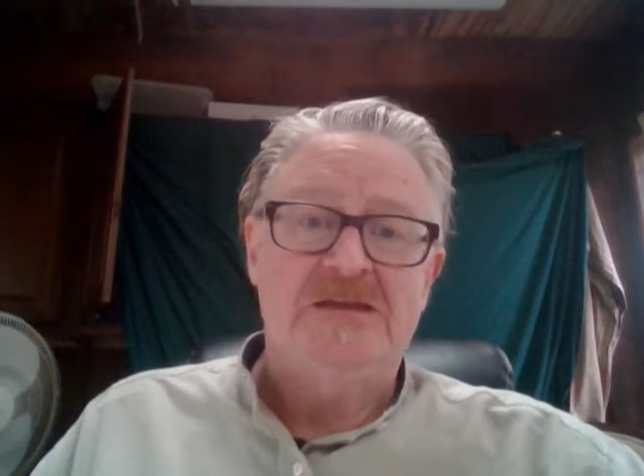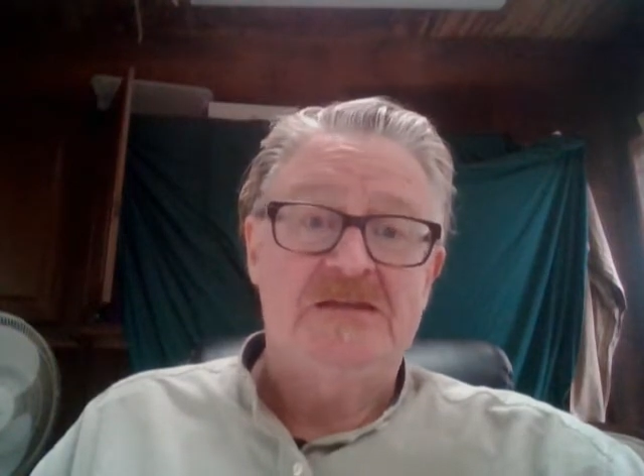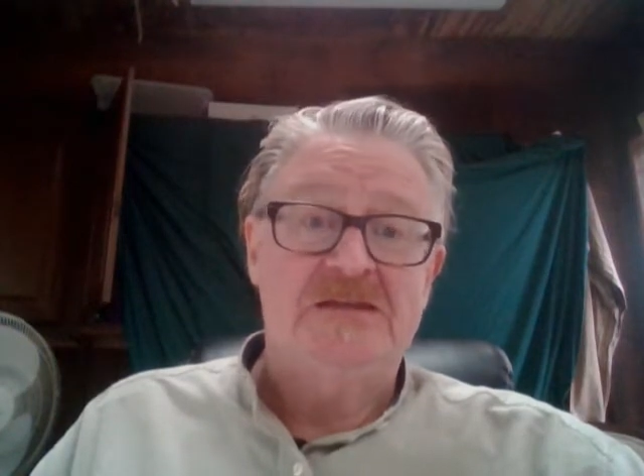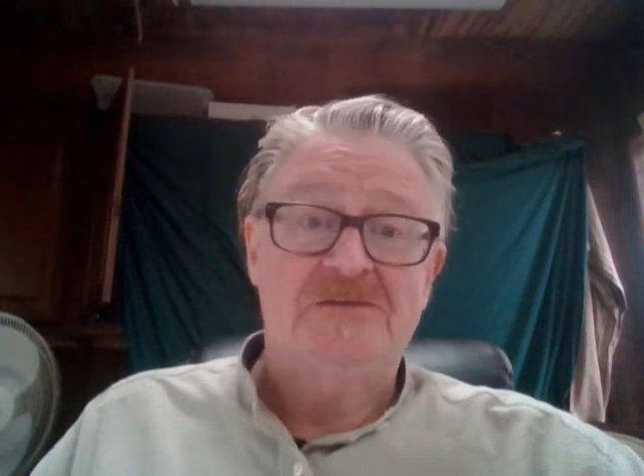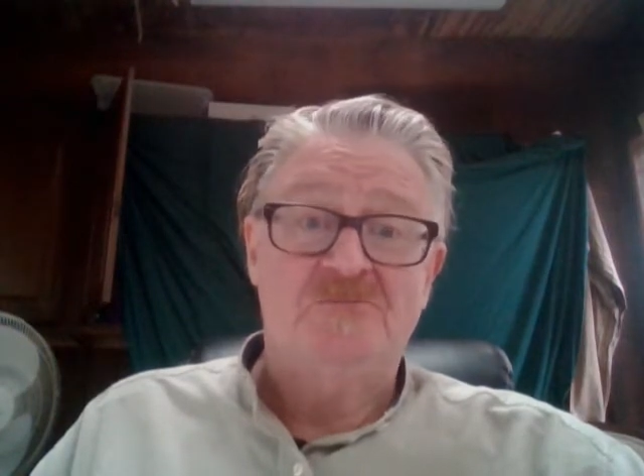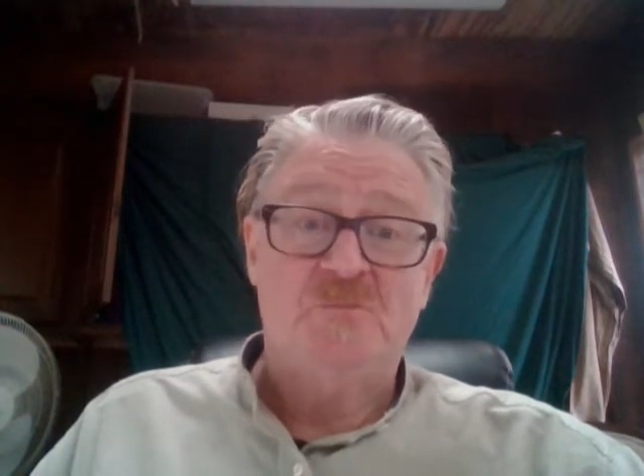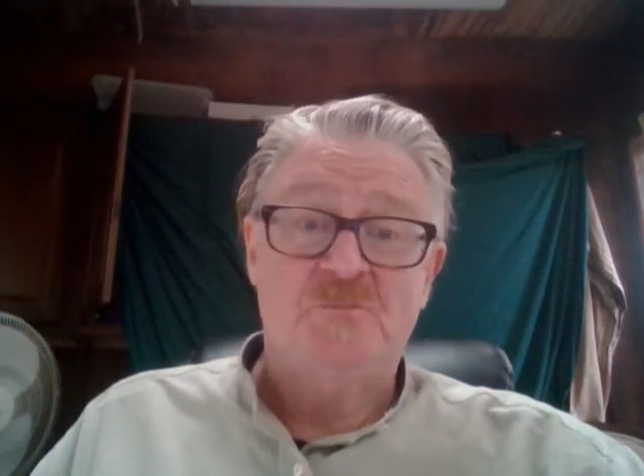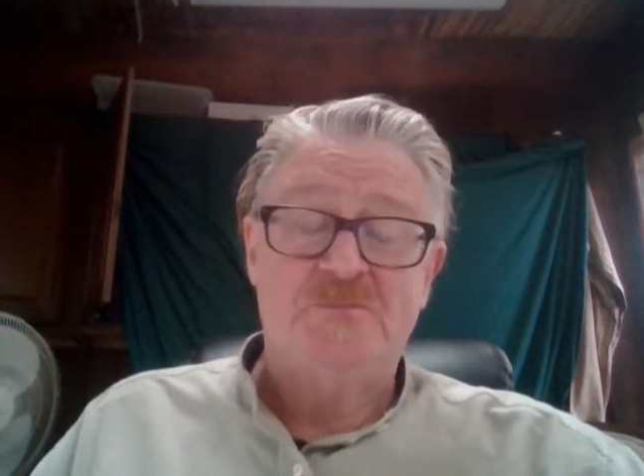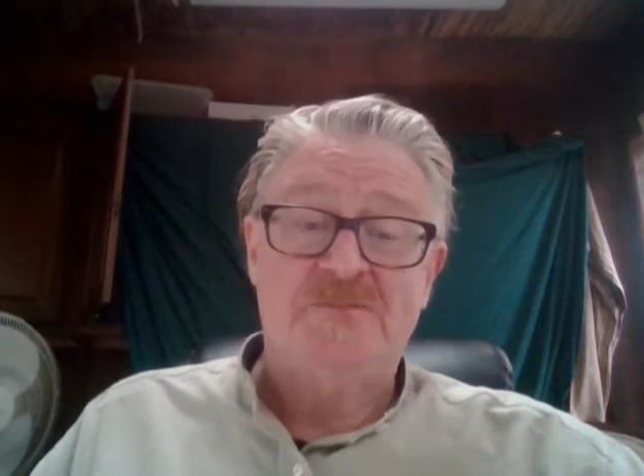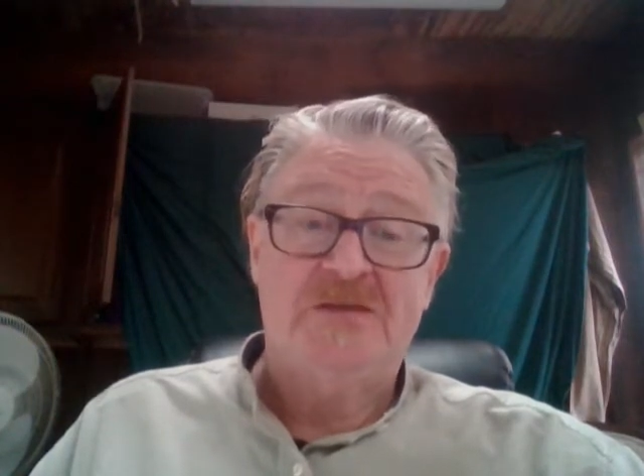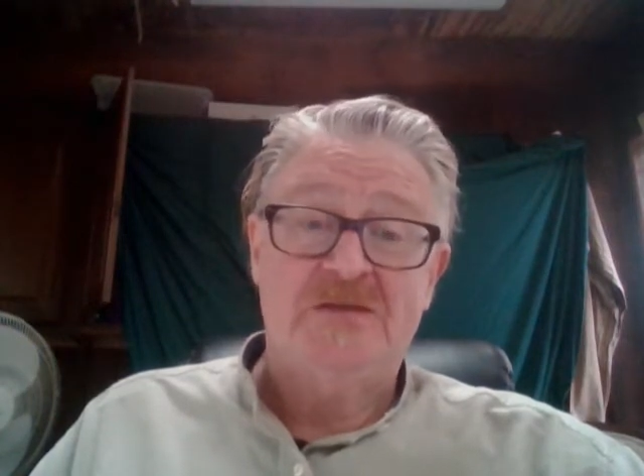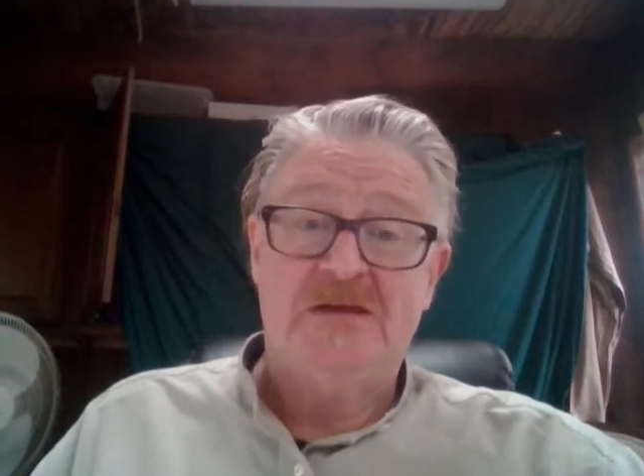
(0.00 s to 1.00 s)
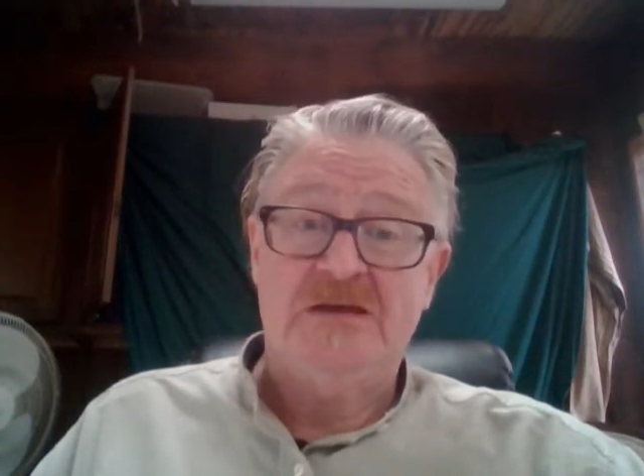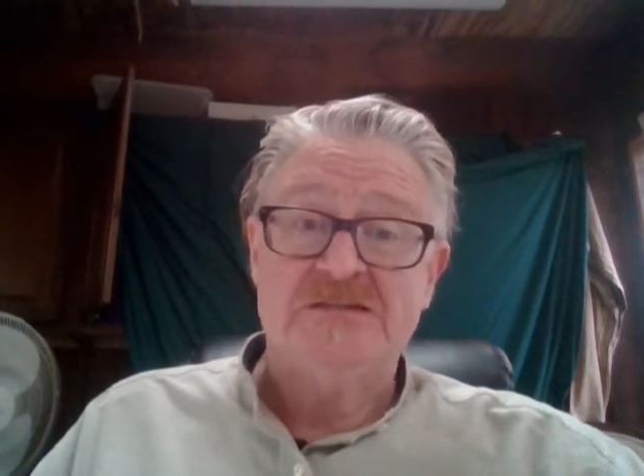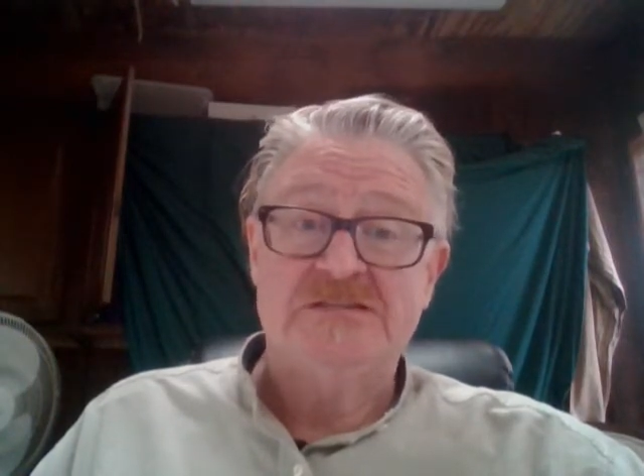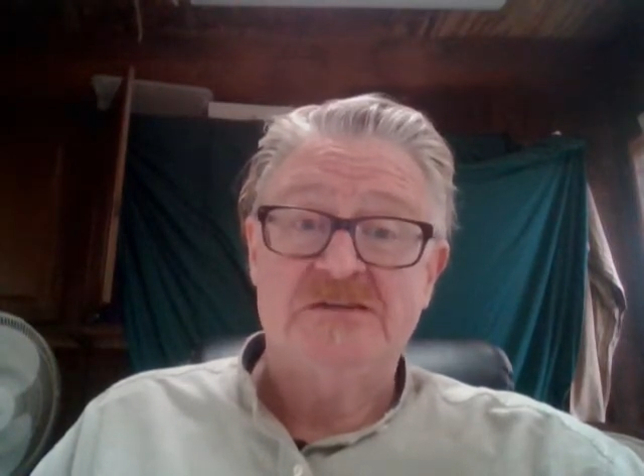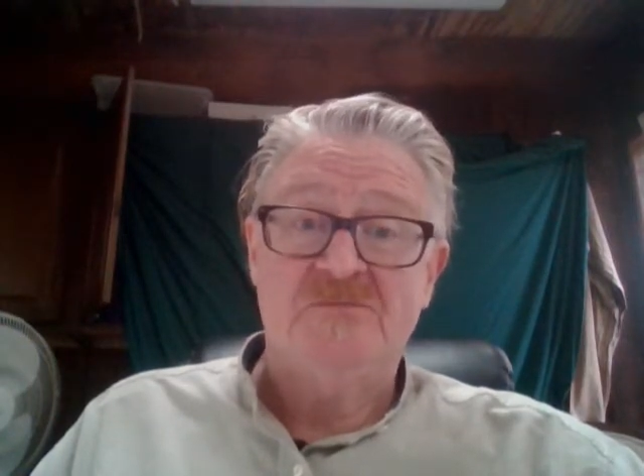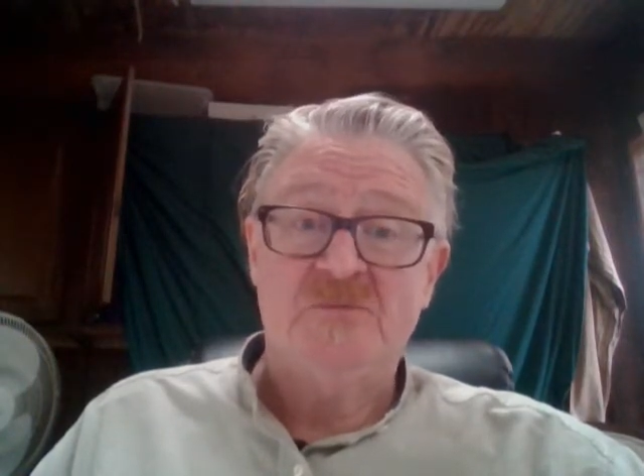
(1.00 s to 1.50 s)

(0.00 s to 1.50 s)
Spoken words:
eating a